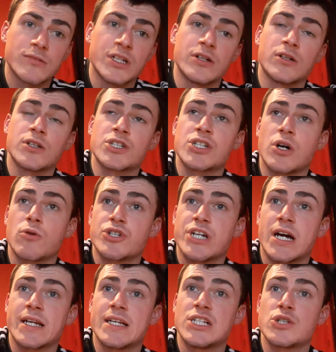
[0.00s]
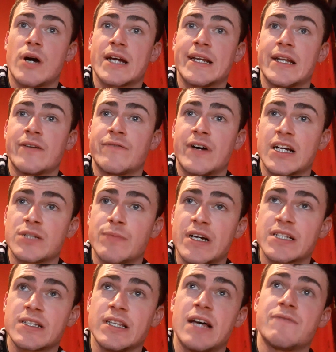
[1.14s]
you know, Solskjaer needs to identify his
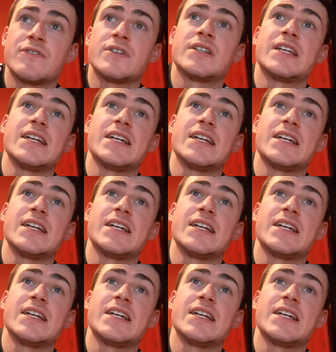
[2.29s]
best 11,